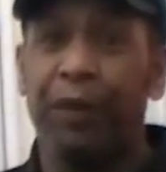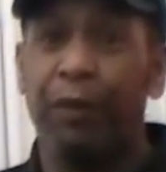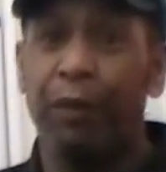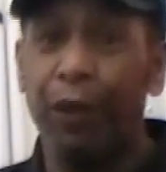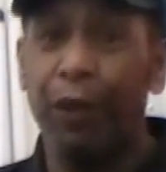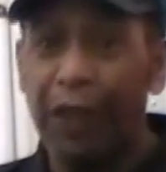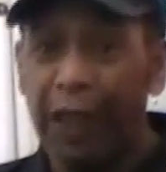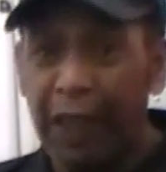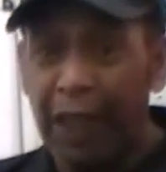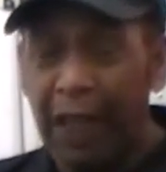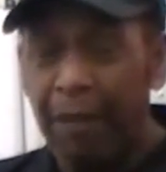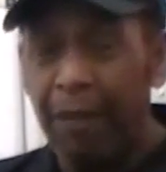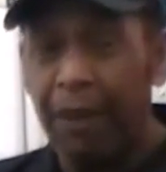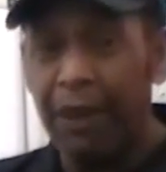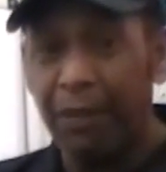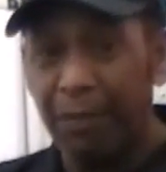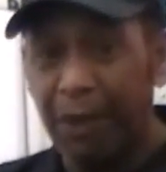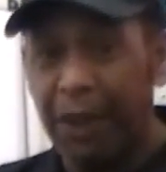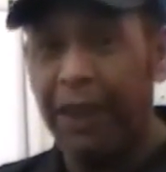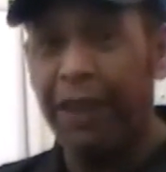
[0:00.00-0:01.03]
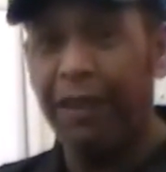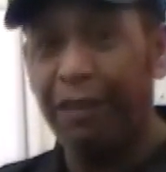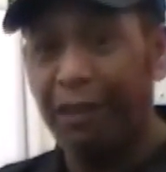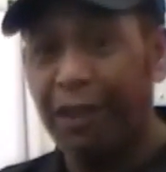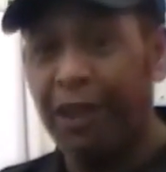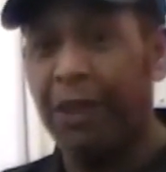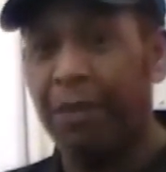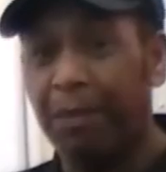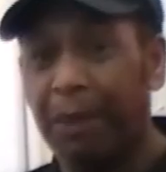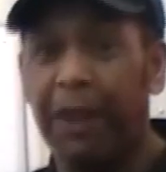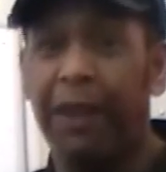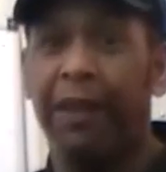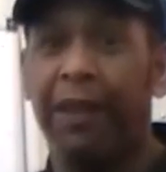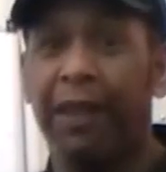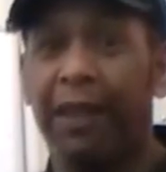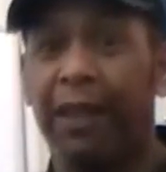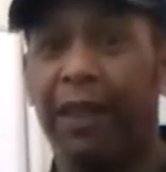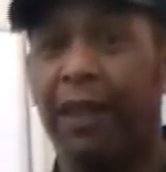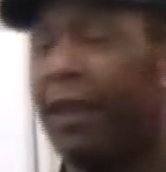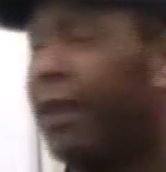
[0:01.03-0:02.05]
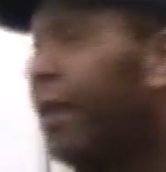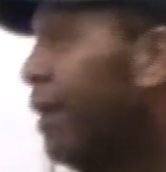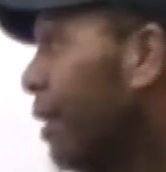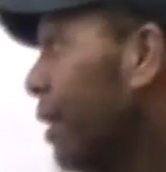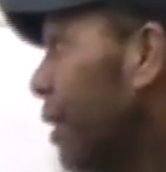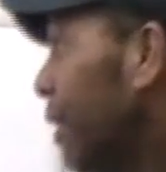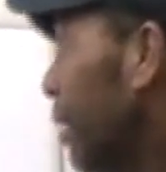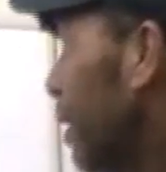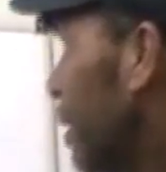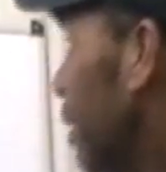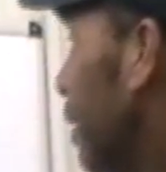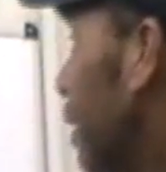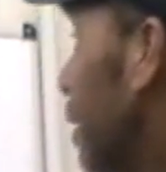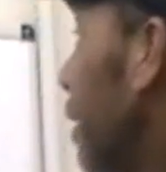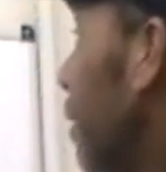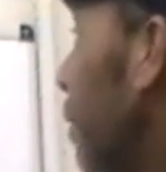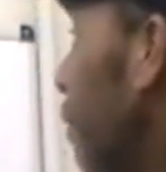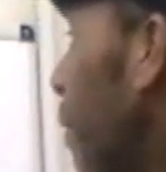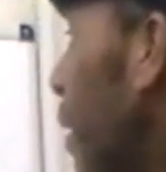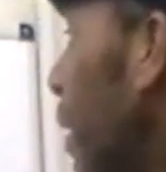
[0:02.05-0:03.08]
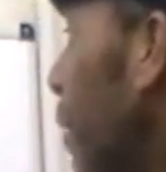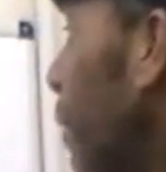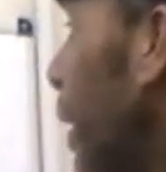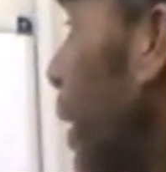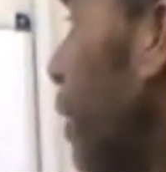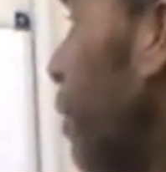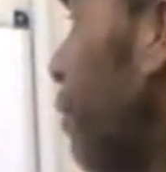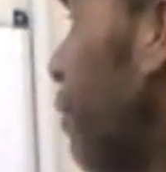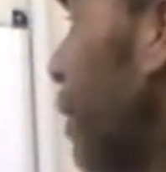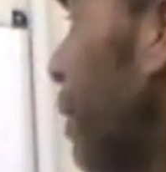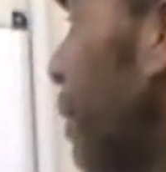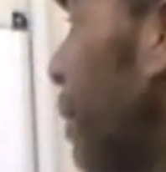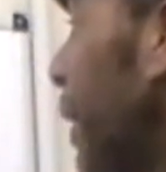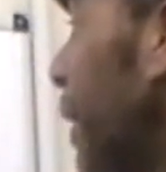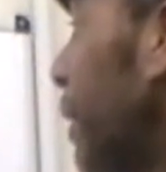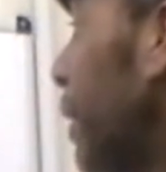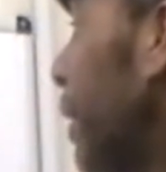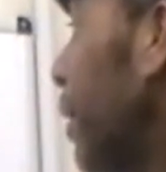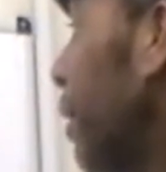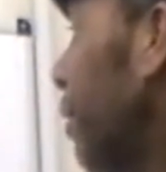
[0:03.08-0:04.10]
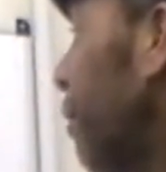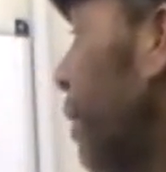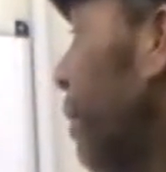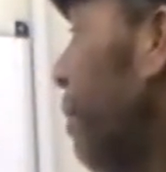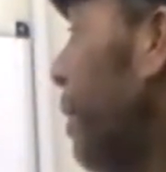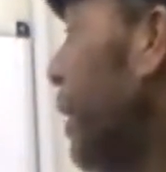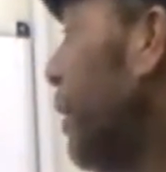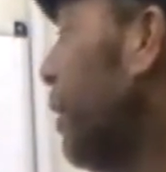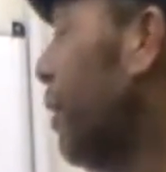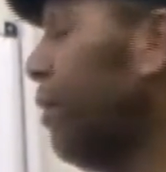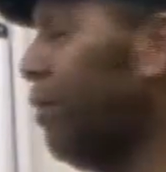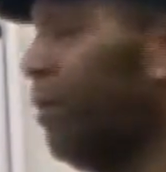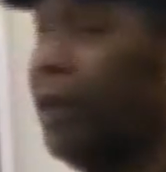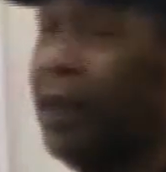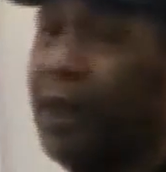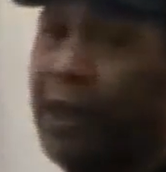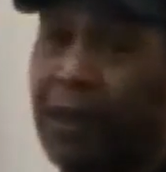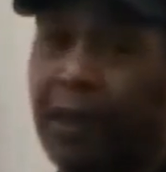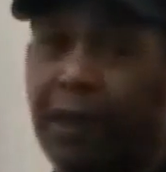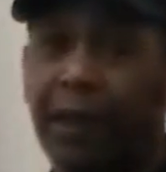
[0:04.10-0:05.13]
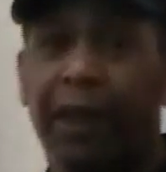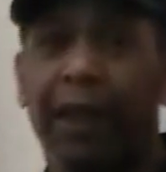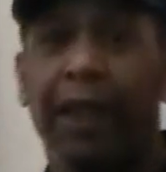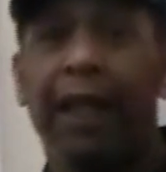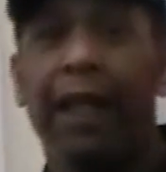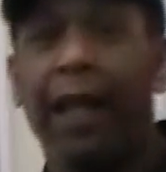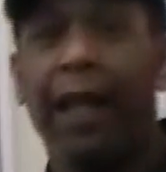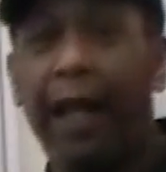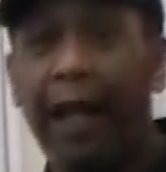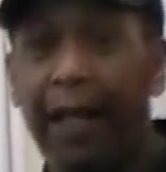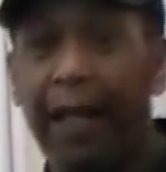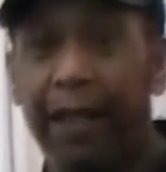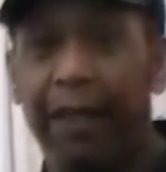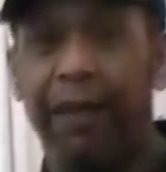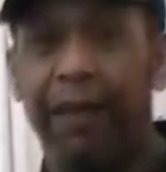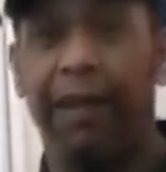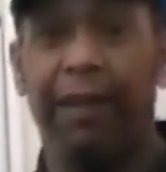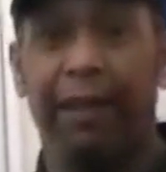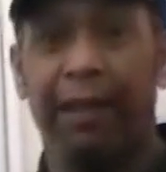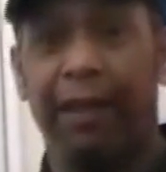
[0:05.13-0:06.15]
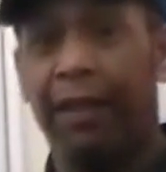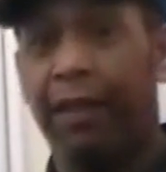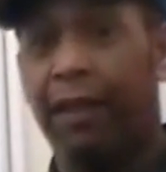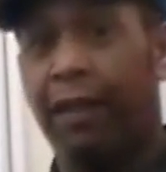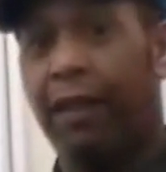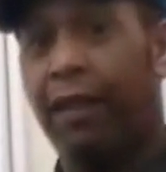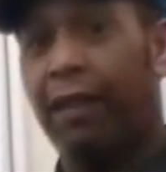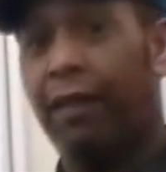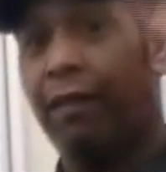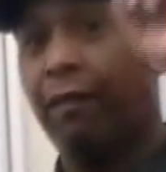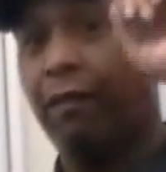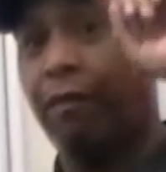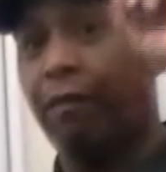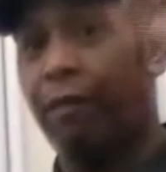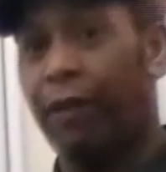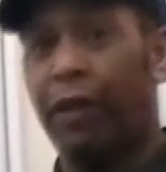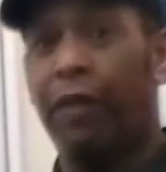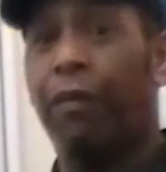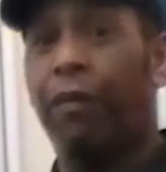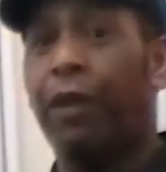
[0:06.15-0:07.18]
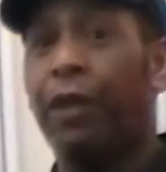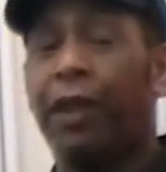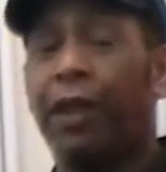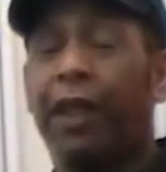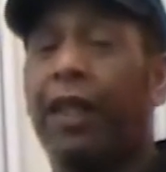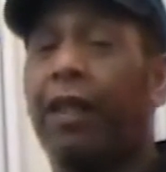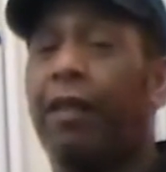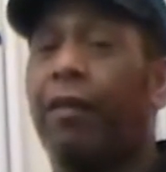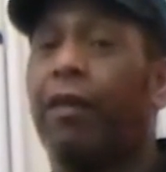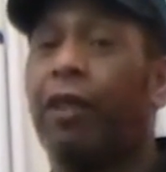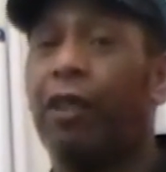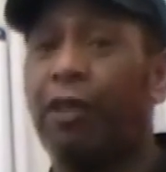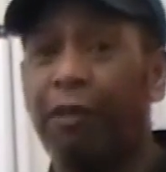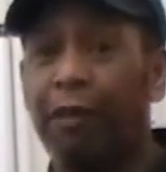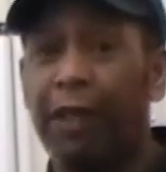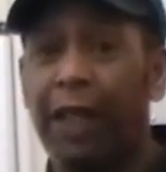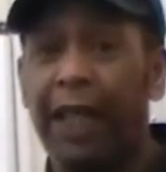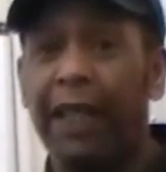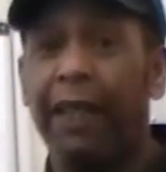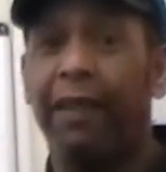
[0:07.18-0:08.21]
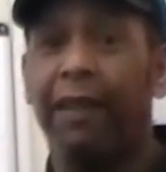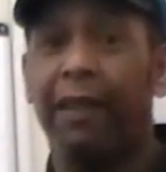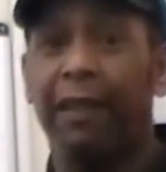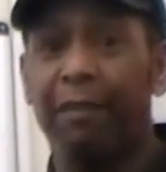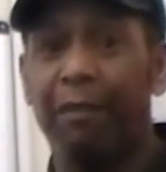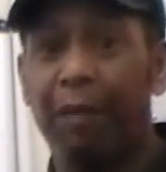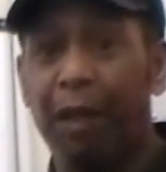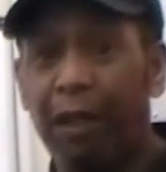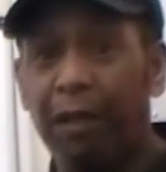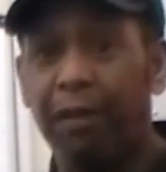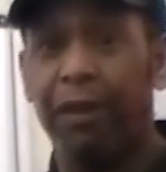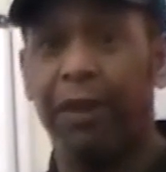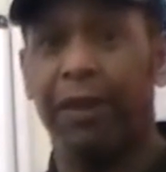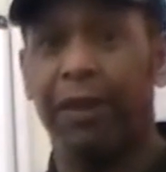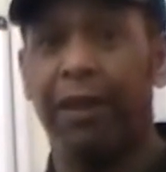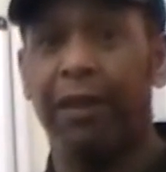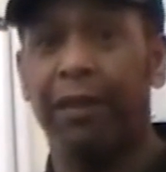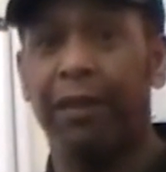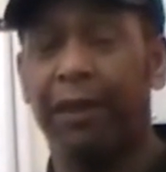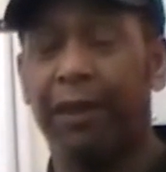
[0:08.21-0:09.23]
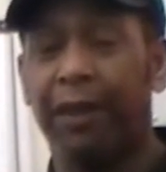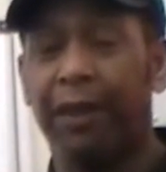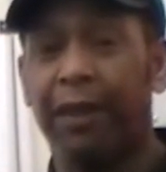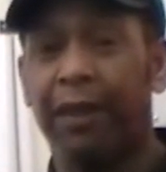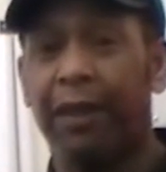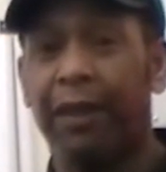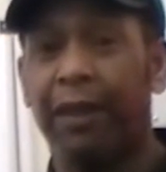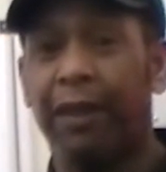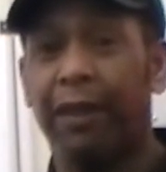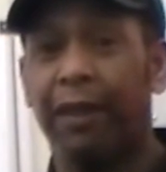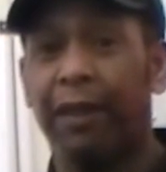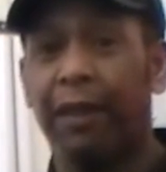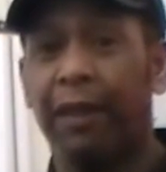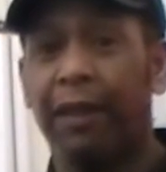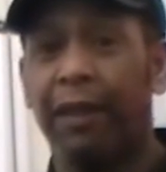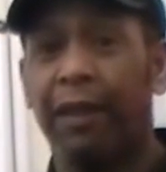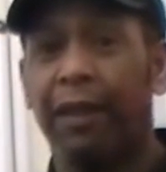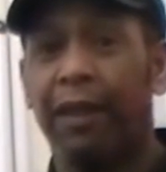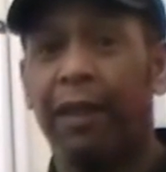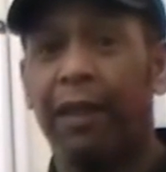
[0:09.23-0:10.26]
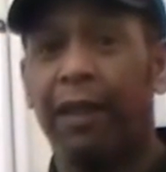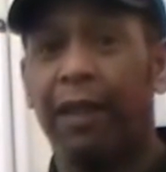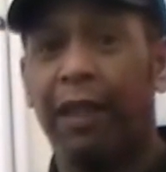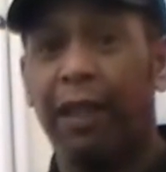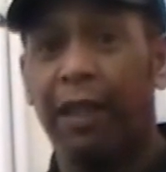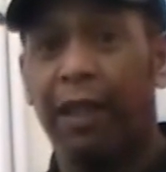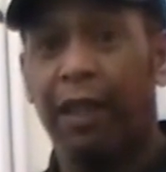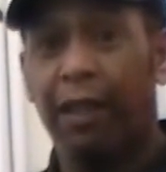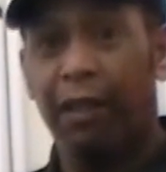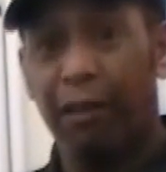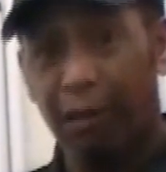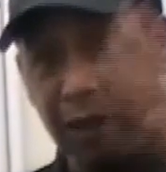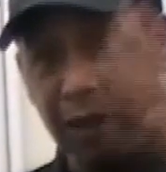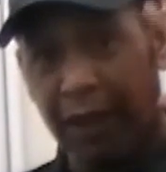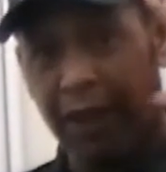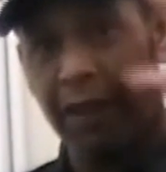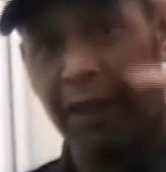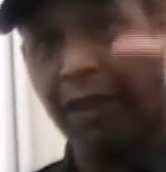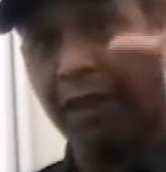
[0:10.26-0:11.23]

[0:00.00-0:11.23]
Work out how much money you spend. 1 week, 3 weeks, 3 months, 3 years. And when you work it out, create the milestones. Look at